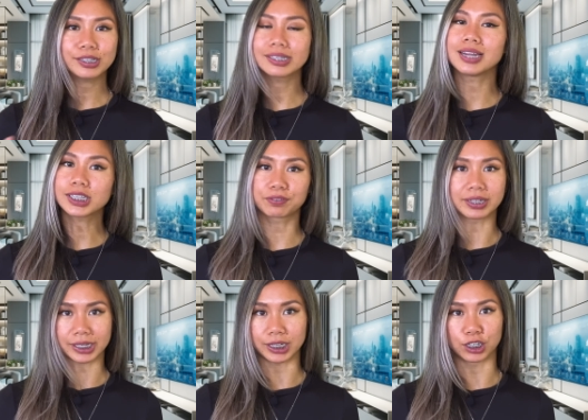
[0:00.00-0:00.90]
the next
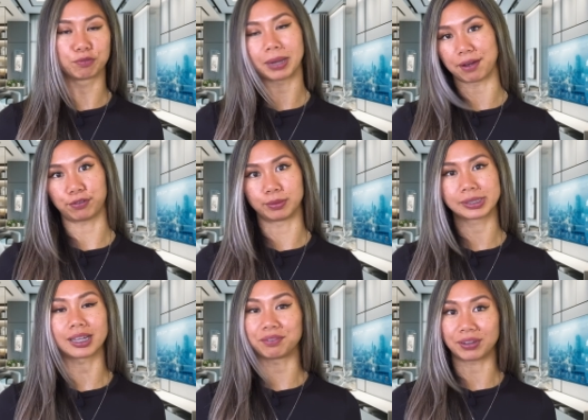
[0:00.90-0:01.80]
frontier of platforms
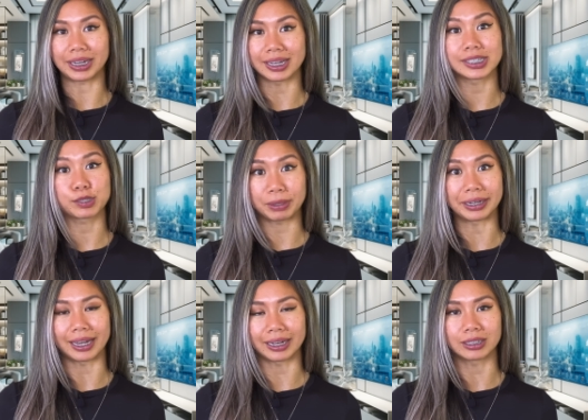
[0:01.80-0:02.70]
that NVIDIA is
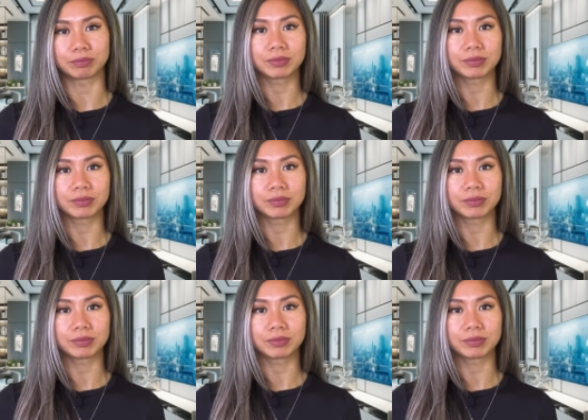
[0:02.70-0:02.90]
spearheading,